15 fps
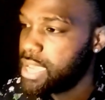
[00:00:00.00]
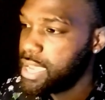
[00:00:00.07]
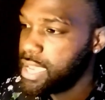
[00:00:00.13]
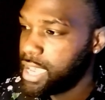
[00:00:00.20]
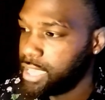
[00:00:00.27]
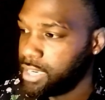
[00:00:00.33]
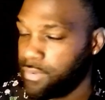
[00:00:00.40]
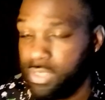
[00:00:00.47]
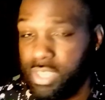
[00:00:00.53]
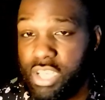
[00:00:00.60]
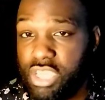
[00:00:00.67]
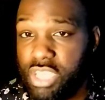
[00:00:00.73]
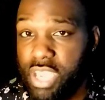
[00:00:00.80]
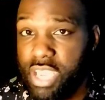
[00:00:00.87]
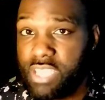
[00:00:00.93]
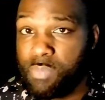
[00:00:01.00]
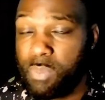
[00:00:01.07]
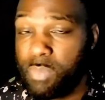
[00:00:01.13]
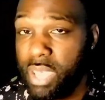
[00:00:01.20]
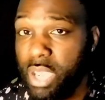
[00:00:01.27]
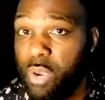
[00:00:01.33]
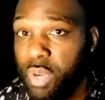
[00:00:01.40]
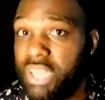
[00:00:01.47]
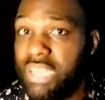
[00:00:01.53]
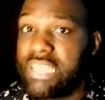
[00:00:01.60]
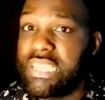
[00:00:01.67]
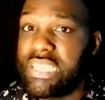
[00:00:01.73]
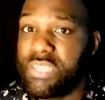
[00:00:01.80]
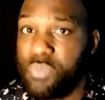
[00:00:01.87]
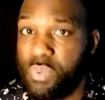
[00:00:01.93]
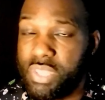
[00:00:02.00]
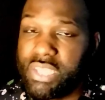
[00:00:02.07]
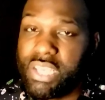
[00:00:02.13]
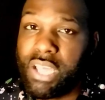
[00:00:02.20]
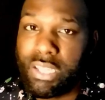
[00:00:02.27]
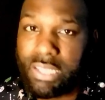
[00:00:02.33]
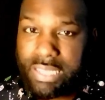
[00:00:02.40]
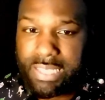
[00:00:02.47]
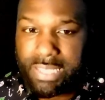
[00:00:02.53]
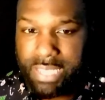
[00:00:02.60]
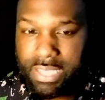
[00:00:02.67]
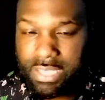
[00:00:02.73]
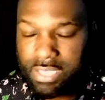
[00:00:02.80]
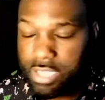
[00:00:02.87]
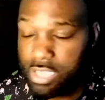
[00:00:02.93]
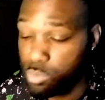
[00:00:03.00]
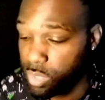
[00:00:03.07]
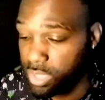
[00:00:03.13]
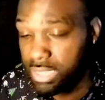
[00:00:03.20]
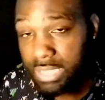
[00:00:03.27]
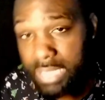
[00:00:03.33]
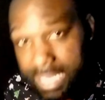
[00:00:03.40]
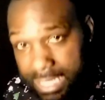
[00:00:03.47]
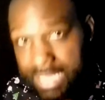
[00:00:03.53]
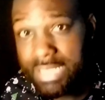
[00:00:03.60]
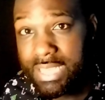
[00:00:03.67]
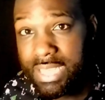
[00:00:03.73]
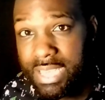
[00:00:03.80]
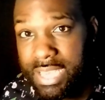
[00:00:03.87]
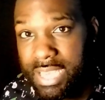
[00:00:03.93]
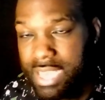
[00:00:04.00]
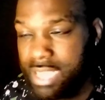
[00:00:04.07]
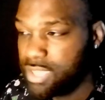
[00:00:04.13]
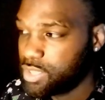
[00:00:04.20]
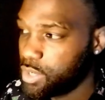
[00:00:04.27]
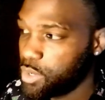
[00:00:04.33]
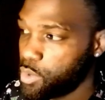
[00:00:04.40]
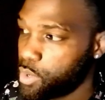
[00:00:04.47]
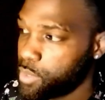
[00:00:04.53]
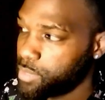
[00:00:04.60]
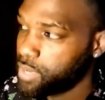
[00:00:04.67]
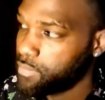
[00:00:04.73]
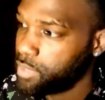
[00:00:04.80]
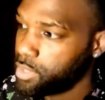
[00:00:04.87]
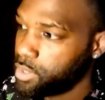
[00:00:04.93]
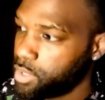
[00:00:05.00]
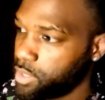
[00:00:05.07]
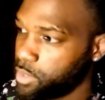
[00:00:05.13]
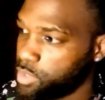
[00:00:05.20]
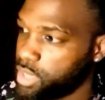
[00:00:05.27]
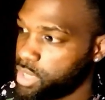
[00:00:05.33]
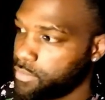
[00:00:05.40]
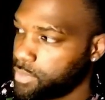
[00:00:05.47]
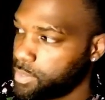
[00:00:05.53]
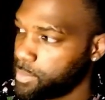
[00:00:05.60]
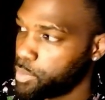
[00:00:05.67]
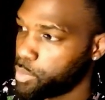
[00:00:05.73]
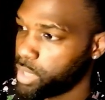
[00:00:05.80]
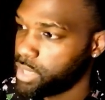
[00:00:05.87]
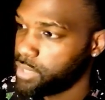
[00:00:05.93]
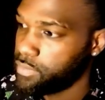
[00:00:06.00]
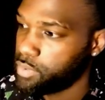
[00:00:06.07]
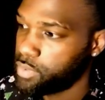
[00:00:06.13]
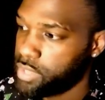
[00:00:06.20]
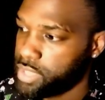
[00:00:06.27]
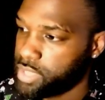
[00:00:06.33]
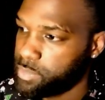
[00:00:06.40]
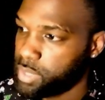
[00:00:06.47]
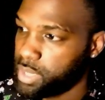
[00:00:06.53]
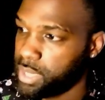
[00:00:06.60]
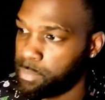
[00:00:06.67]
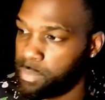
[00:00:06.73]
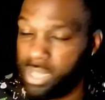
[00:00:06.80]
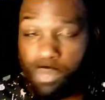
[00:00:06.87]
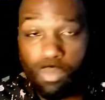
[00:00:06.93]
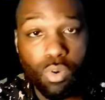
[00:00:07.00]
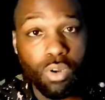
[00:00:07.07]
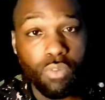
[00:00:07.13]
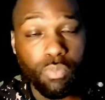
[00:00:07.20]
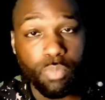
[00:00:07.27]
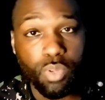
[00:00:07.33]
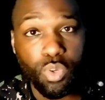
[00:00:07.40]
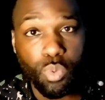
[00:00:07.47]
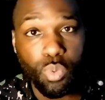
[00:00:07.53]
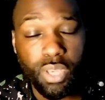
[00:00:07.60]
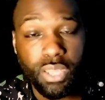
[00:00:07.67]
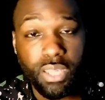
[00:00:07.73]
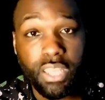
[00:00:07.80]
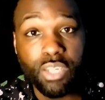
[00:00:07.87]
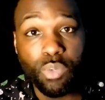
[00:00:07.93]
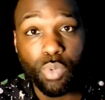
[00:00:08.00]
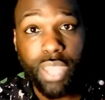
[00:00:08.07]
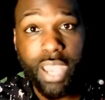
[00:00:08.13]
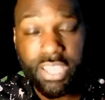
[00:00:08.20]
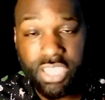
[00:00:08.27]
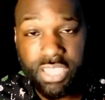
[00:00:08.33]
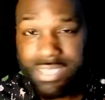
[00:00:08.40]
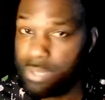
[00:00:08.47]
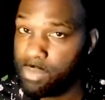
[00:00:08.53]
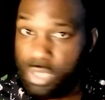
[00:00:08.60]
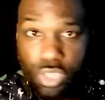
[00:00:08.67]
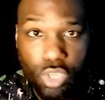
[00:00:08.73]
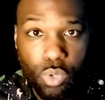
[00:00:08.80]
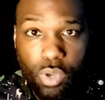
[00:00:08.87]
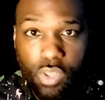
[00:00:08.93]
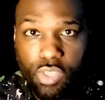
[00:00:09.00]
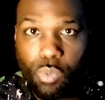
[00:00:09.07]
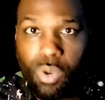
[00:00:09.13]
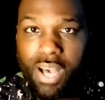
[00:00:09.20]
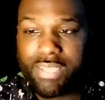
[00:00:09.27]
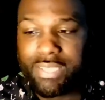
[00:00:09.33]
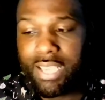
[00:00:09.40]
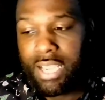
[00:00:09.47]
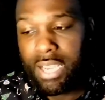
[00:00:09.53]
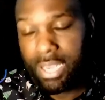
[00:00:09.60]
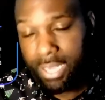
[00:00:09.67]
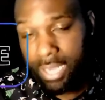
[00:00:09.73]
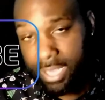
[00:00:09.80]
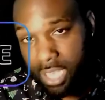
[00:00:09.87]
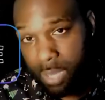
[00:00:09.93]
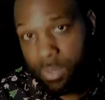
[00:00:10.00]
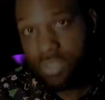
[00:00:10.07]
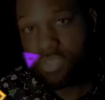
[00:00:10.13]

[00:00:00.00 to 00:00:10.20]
and everything she has preparing us for this holiday season, because we need it. So definitely gonna definitely be ready for this. But many more from the Queen. Any reactions, let me know. Otherwise, like, comment, and